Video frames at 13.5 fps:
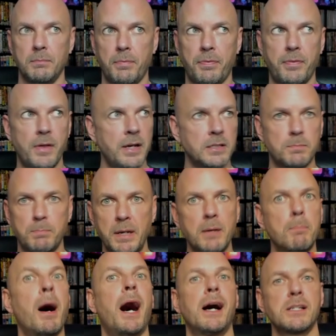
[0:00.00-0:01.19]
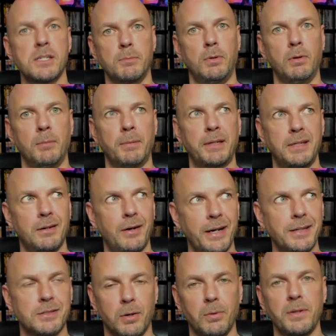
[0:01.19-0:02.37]
things being possible. I'm like, you know, I
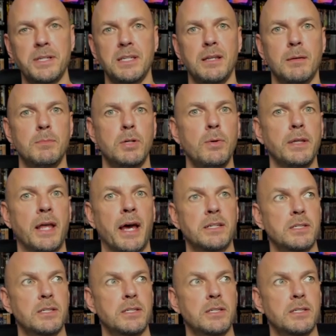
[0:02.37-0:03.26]
could totally see them doing that.